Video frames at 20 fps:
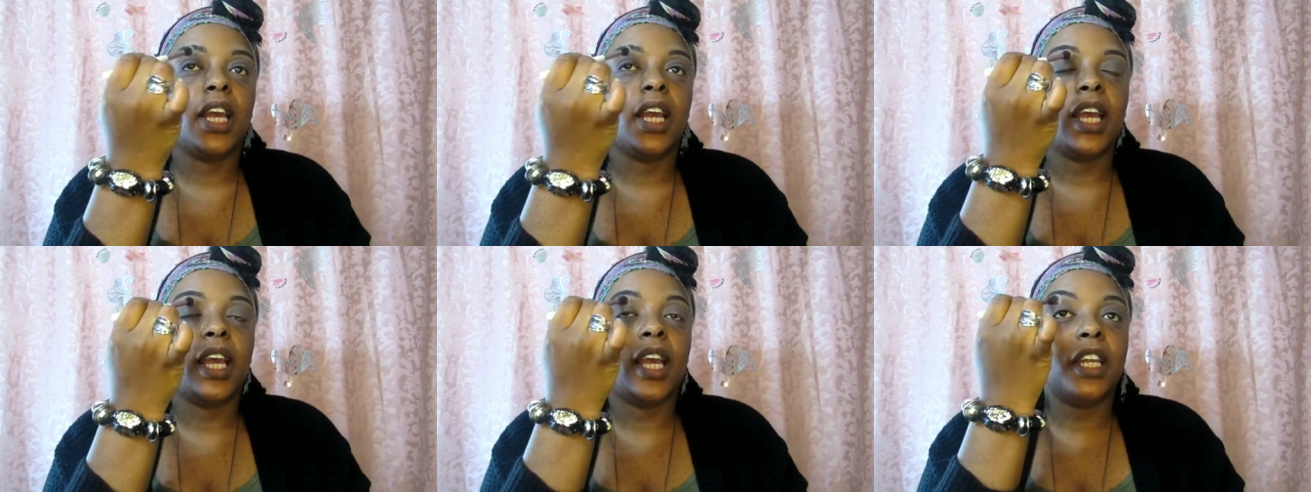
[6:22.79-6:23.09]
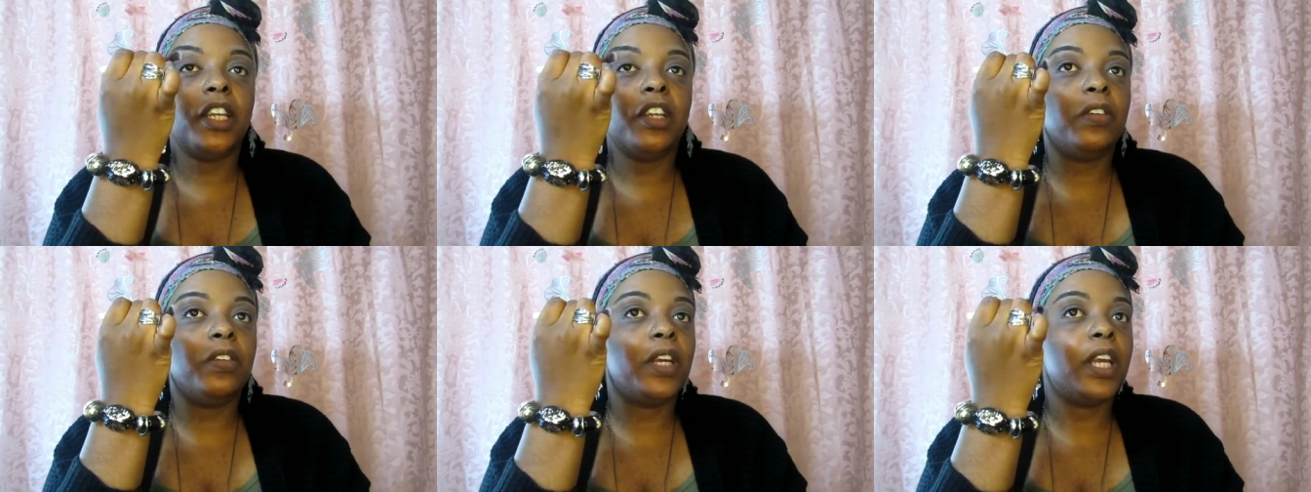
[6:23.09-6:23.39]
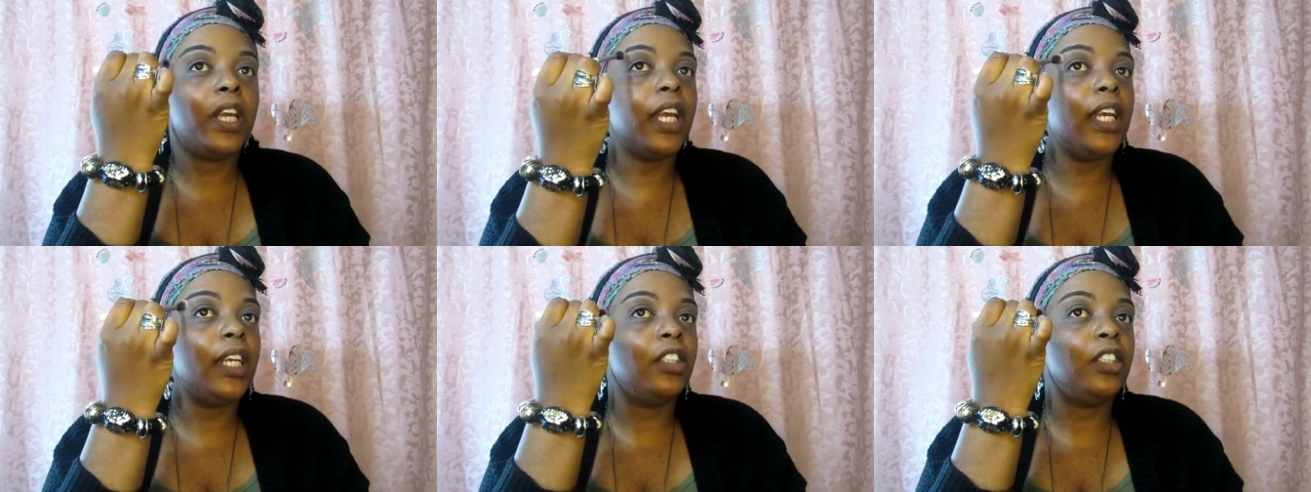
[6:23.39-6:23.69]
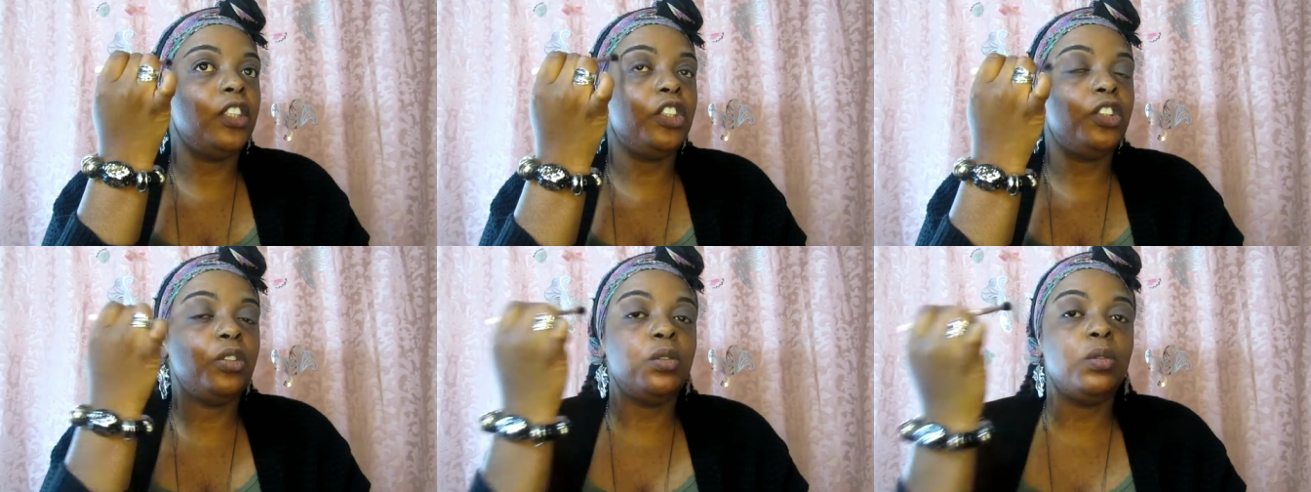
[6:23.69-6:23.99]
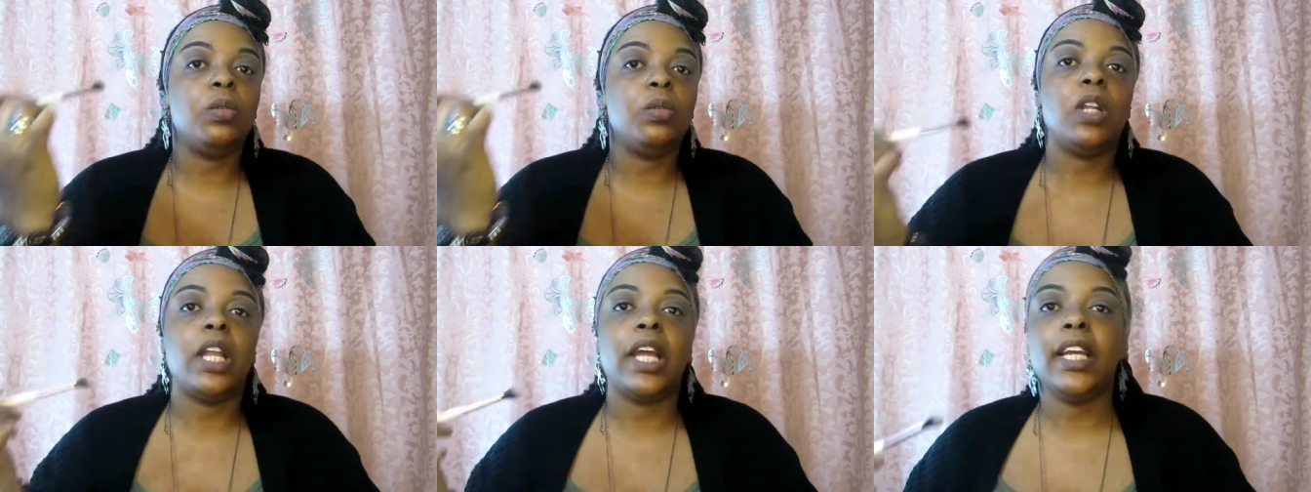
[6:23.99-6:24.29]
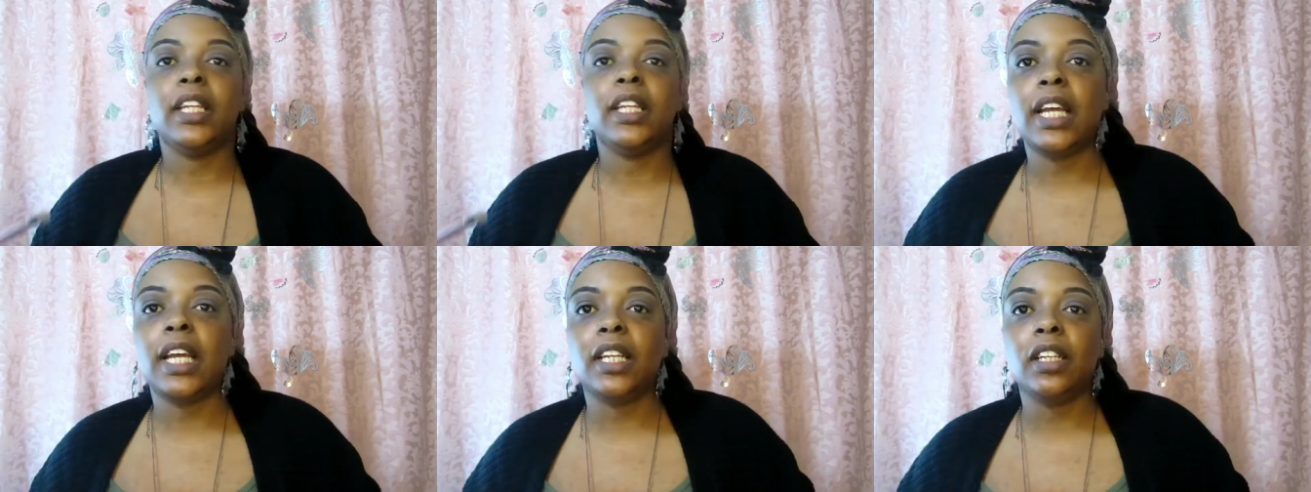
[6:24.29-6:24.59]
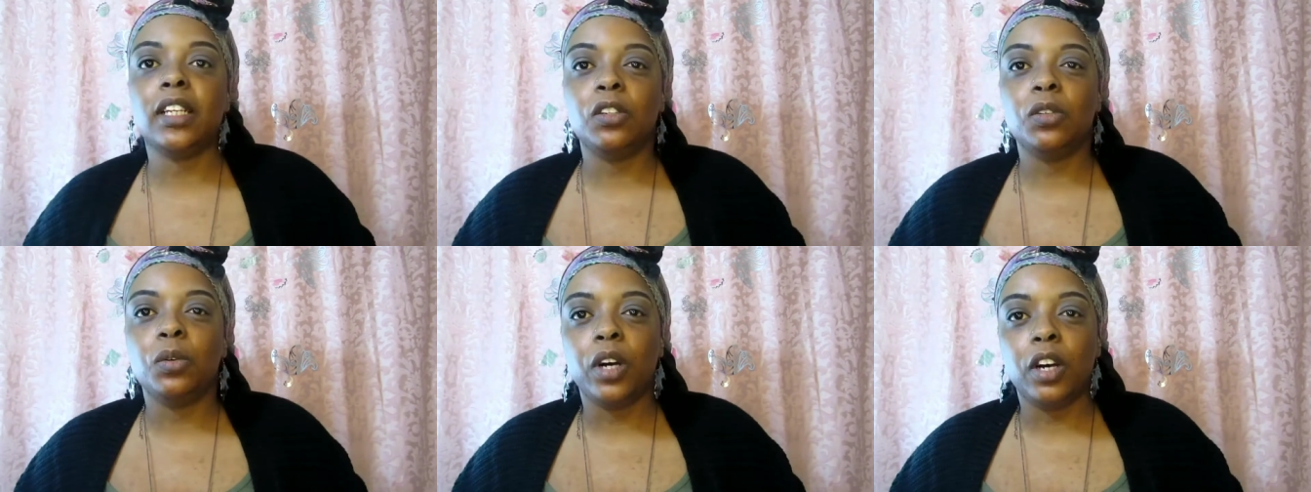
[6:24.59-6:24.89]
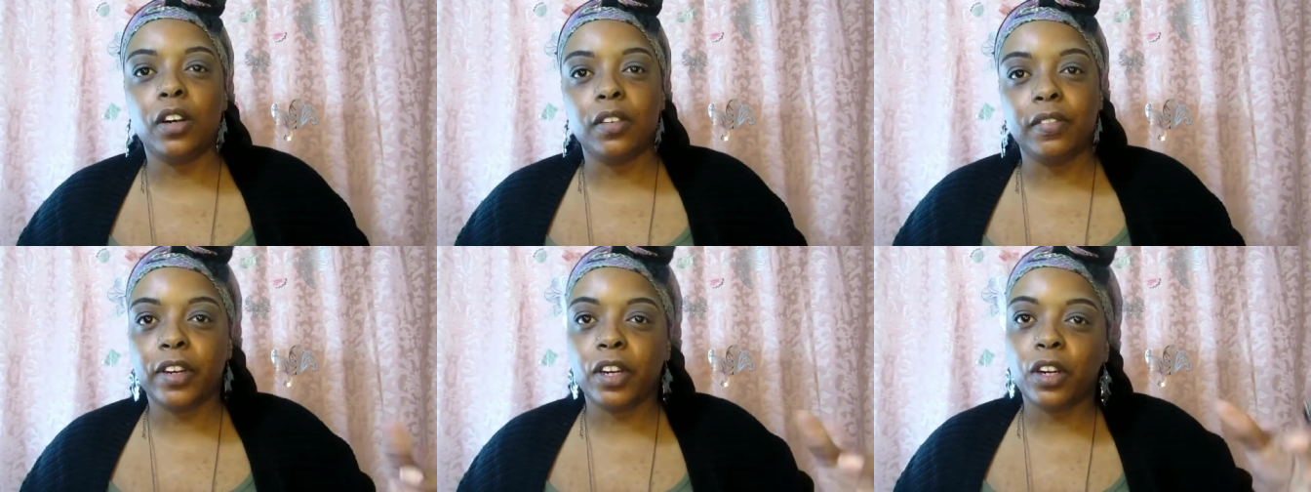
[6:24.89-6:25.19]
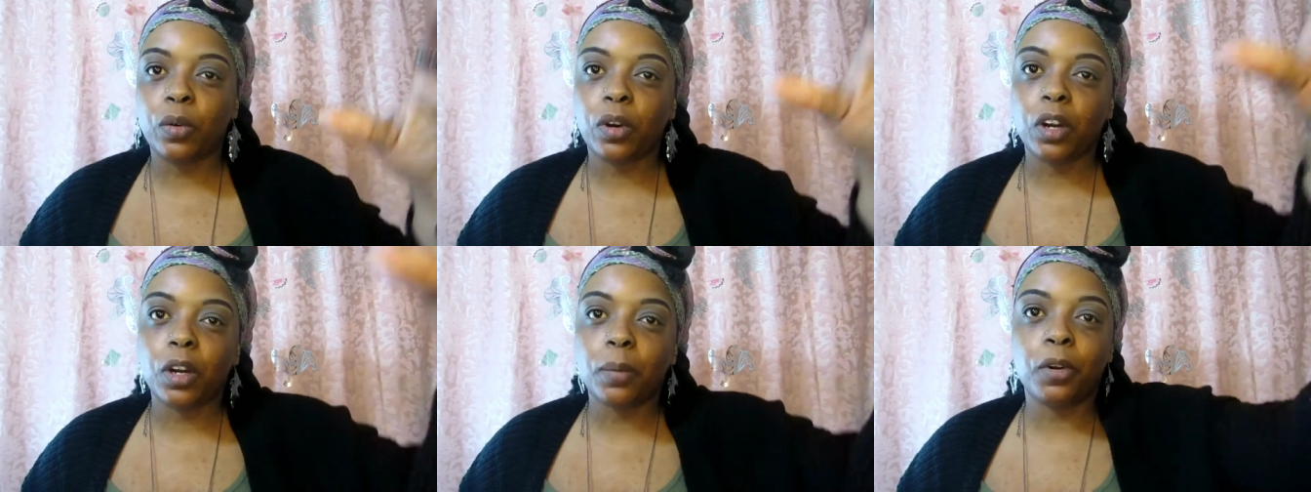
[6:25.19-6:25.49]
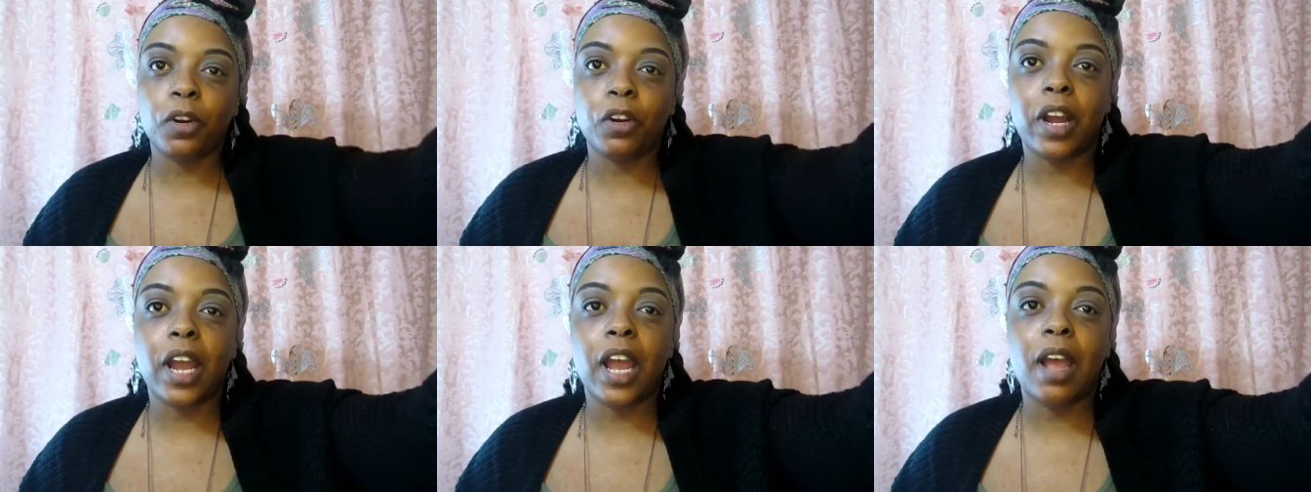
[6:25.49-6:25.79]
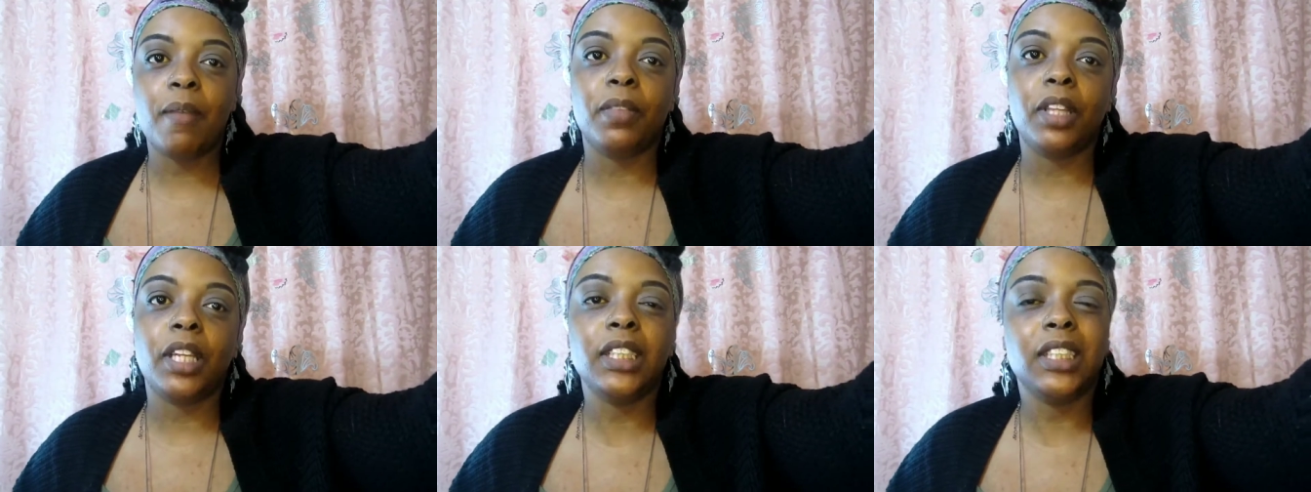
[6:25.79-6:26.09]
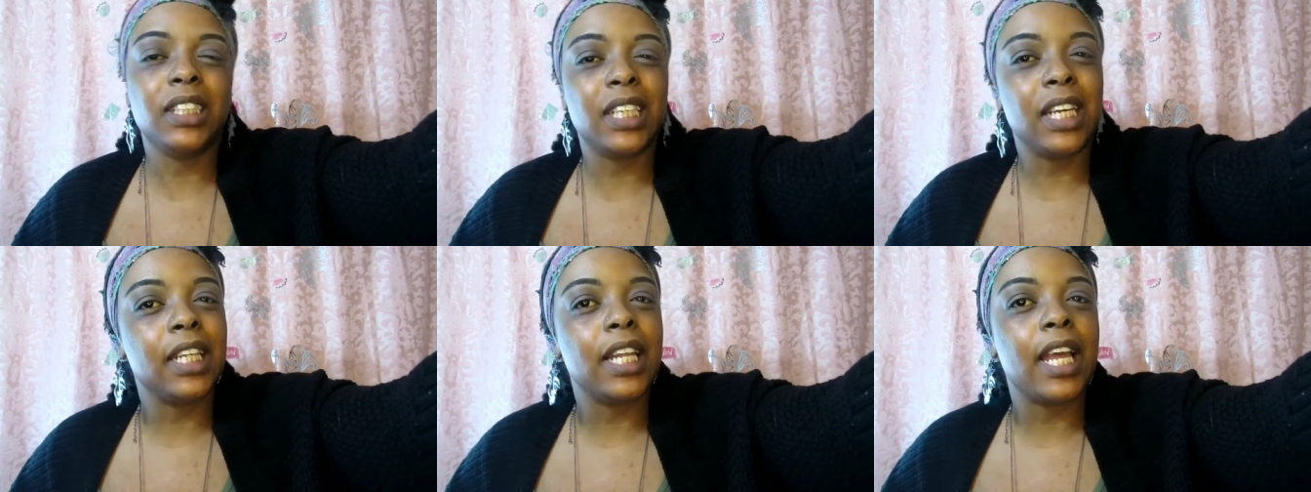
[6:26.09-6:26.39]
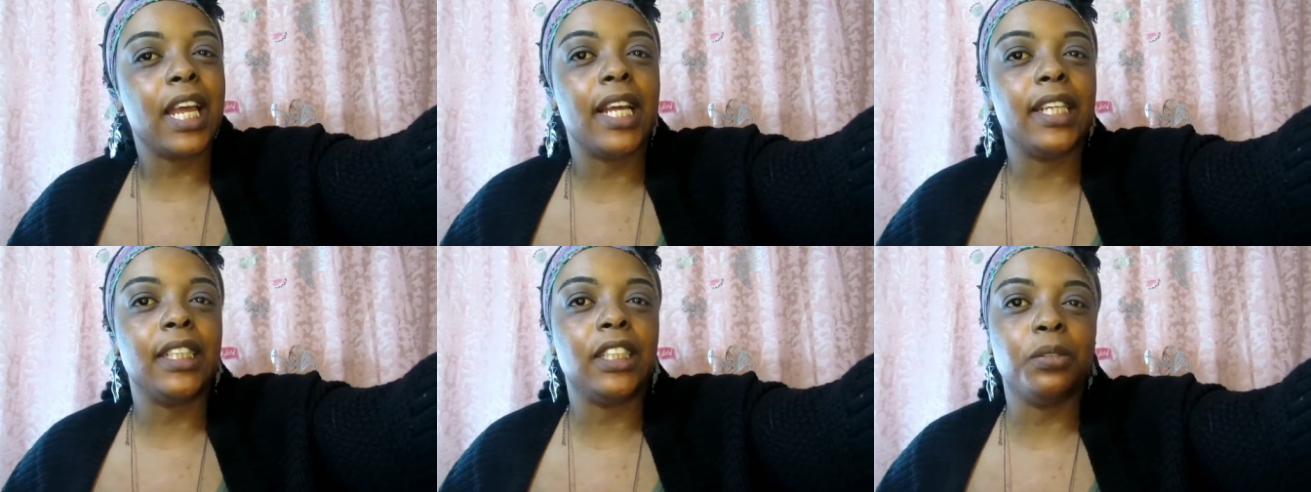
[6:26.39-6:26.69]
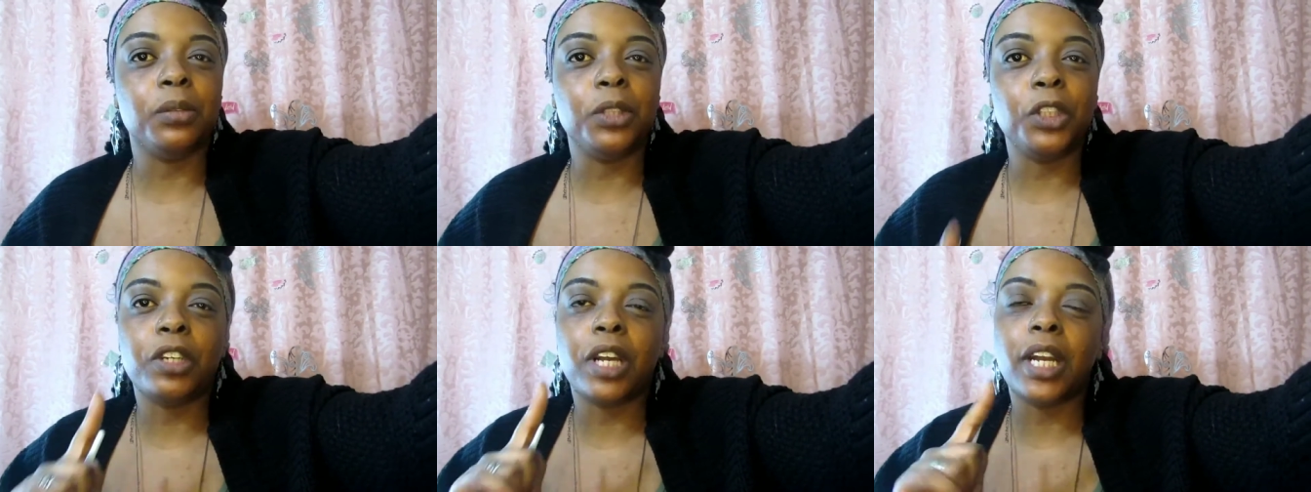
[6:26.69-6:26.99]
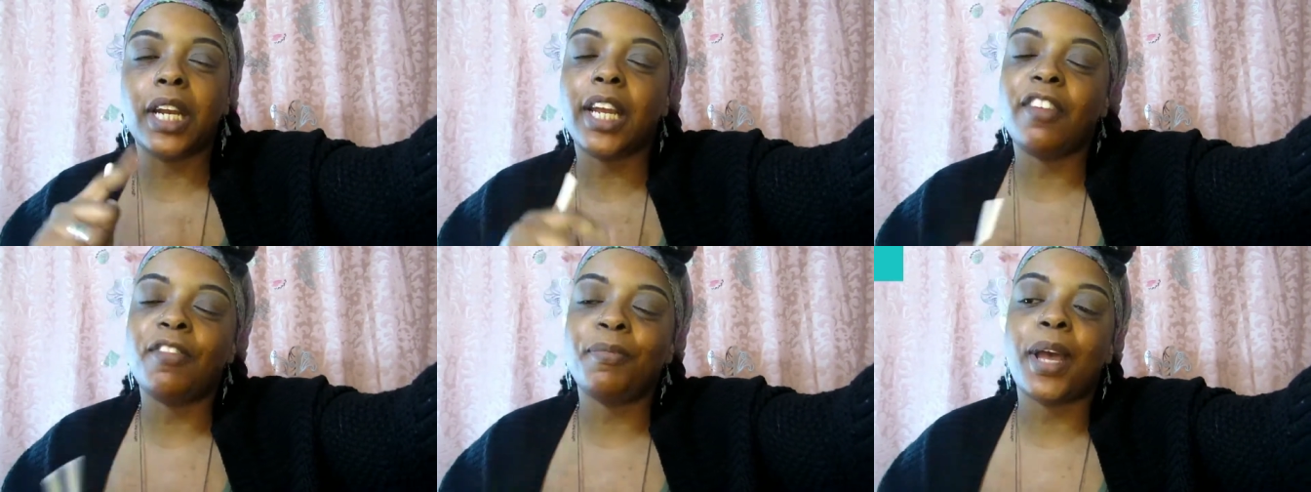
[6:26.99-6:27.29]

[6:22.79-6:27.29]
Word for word: and you can do like that little welfare to work program things like that so we try to give